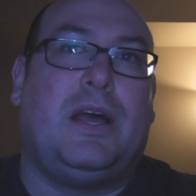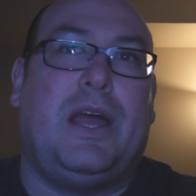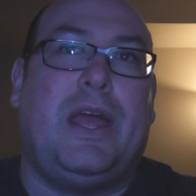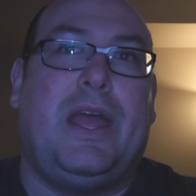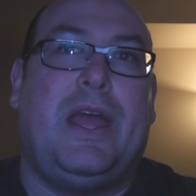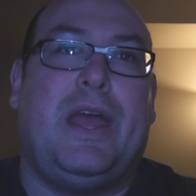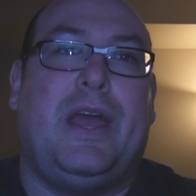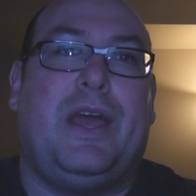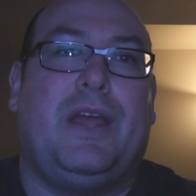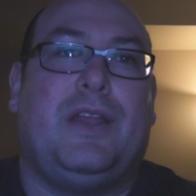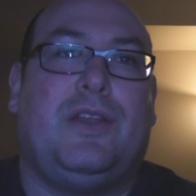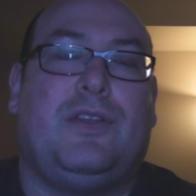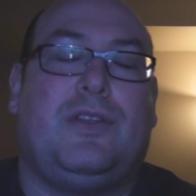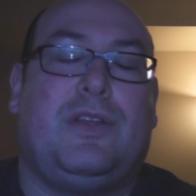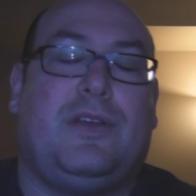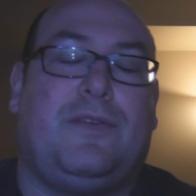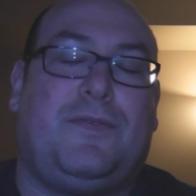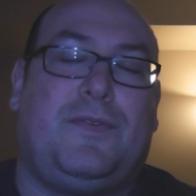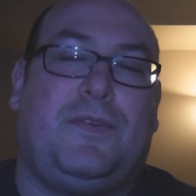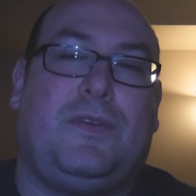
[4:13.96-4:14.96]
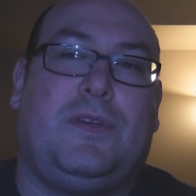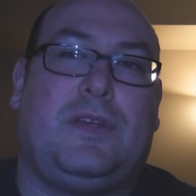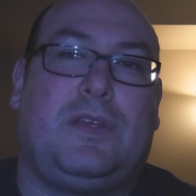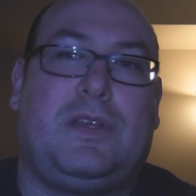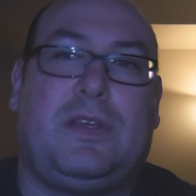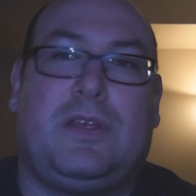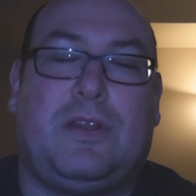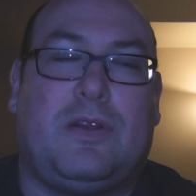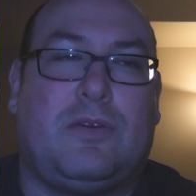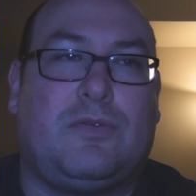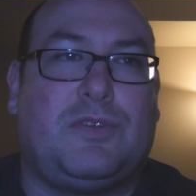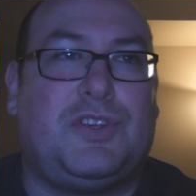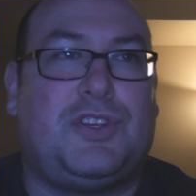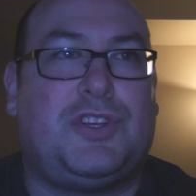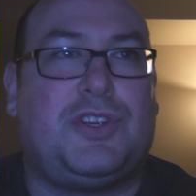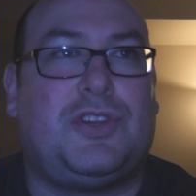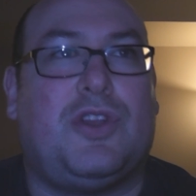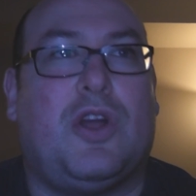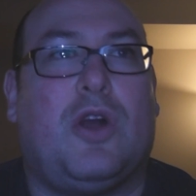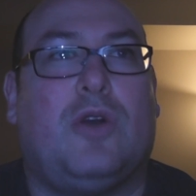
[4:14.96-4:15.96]
and if you, know you
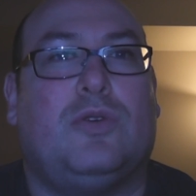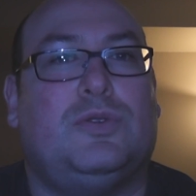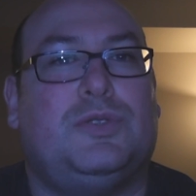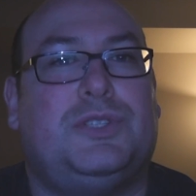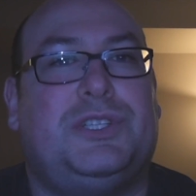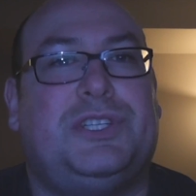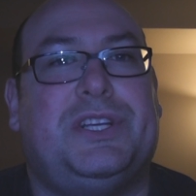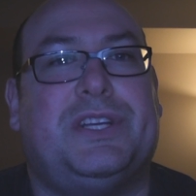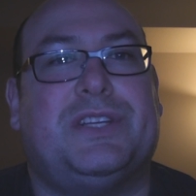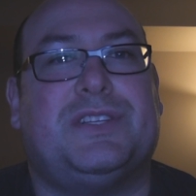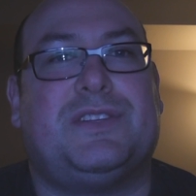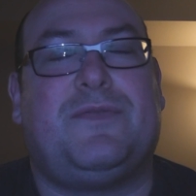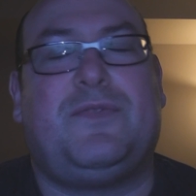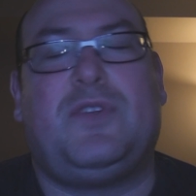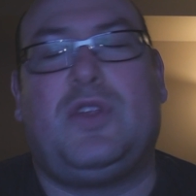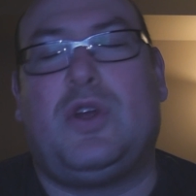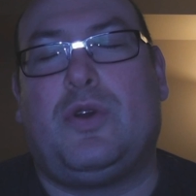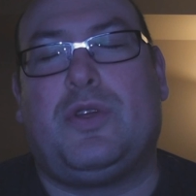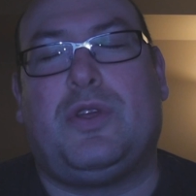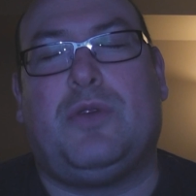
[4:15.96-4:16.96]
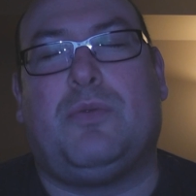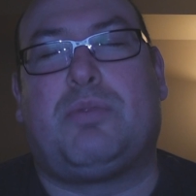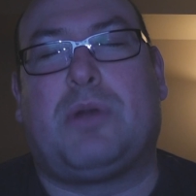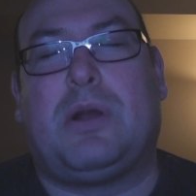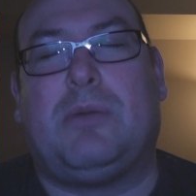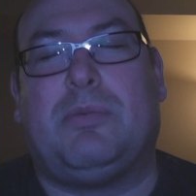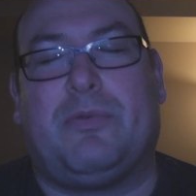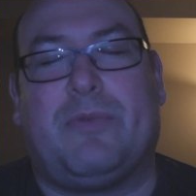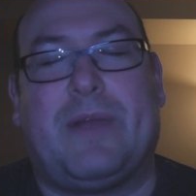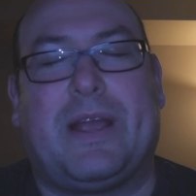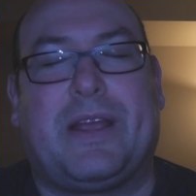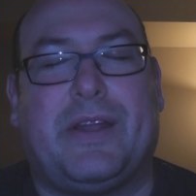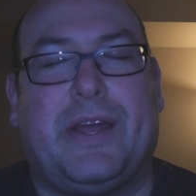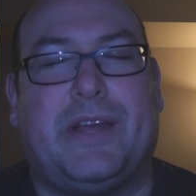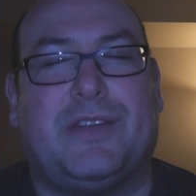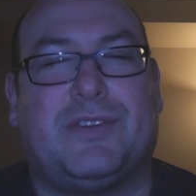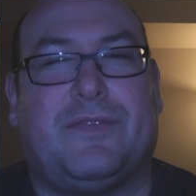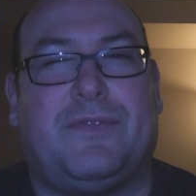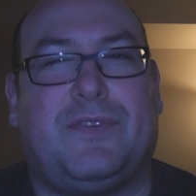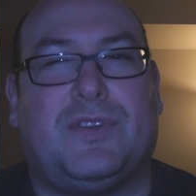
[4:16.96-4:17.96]
should know who she is if you don't you'd probably
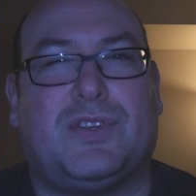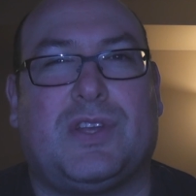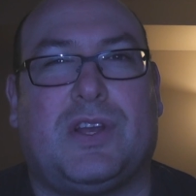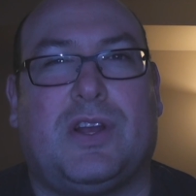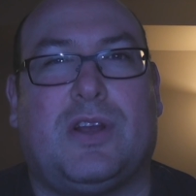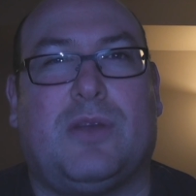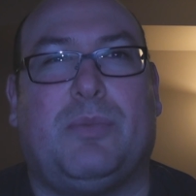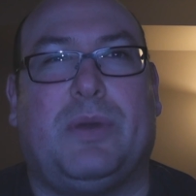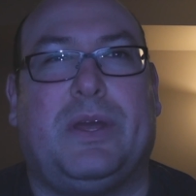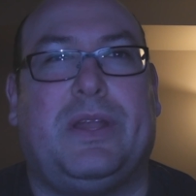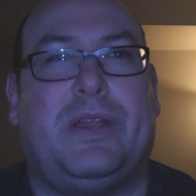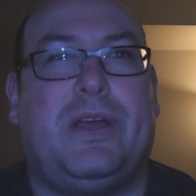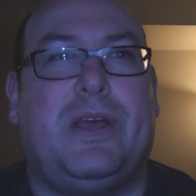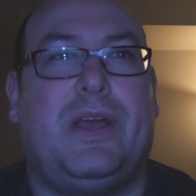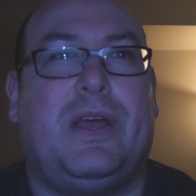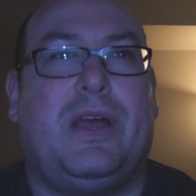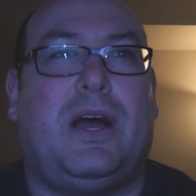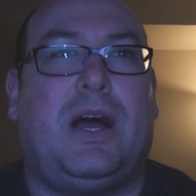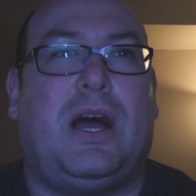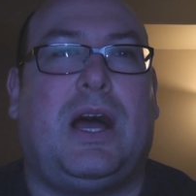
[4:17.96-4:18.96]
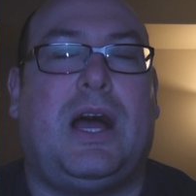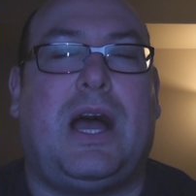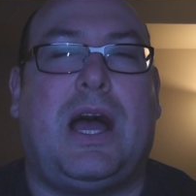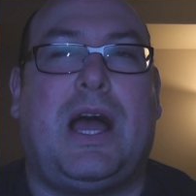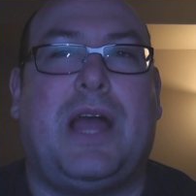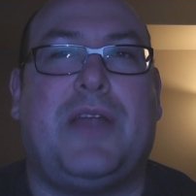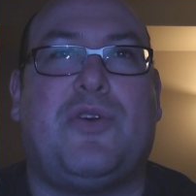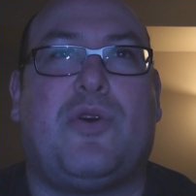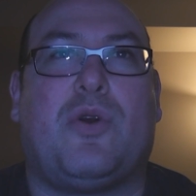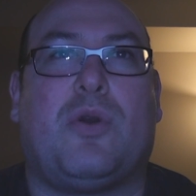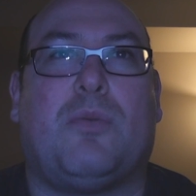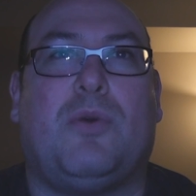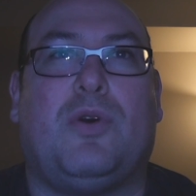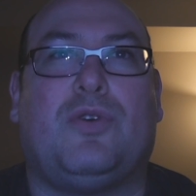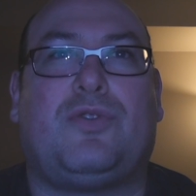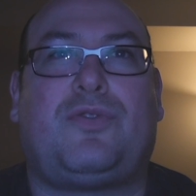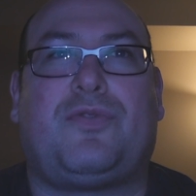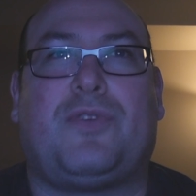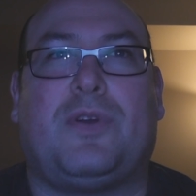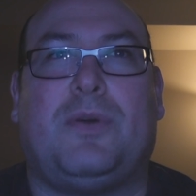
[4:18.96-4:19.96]
recognize her if you saw her but uh, i know her
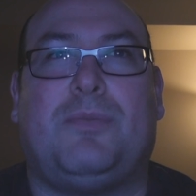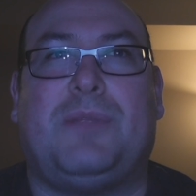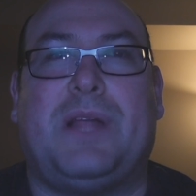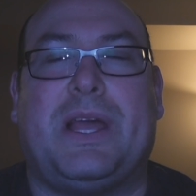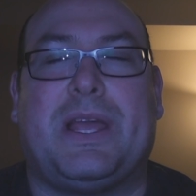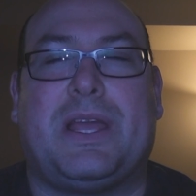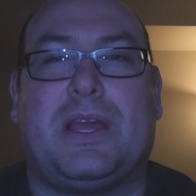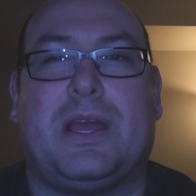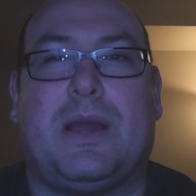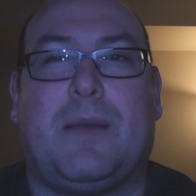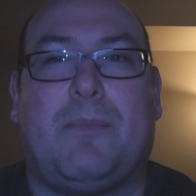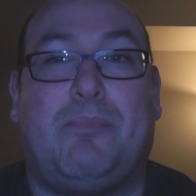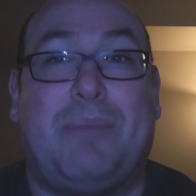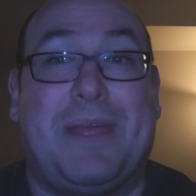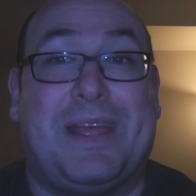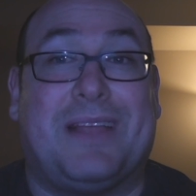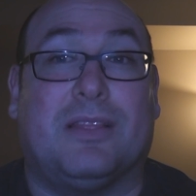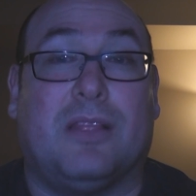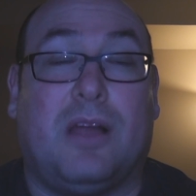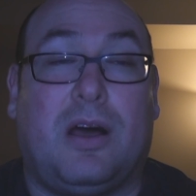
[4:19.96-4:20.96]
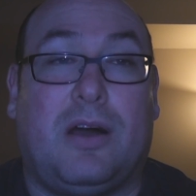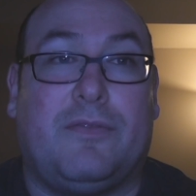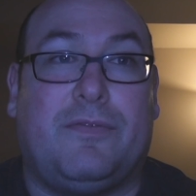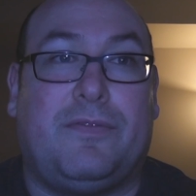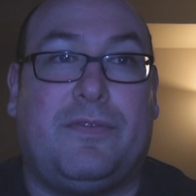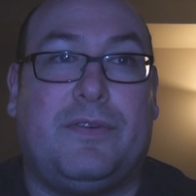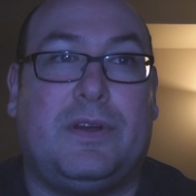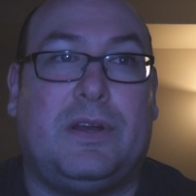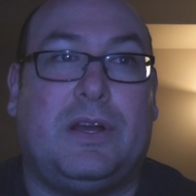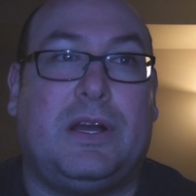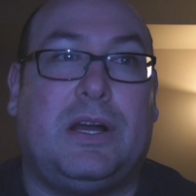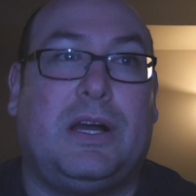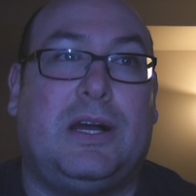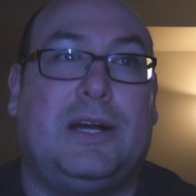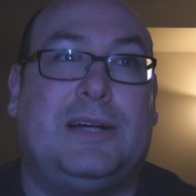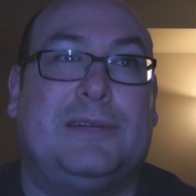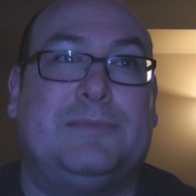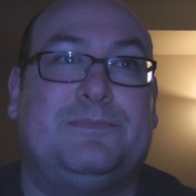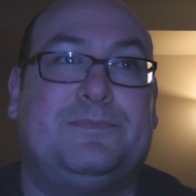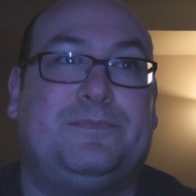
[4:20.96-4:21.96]
most from like uh, big love
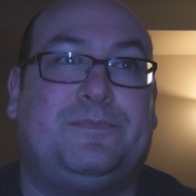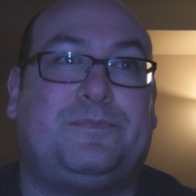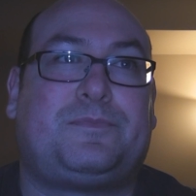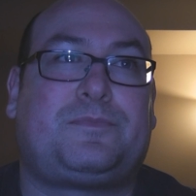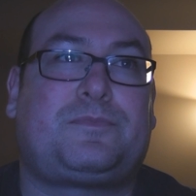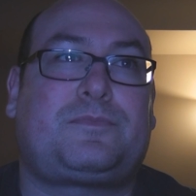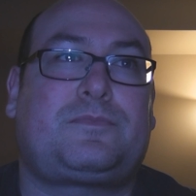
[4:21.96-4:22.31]
um,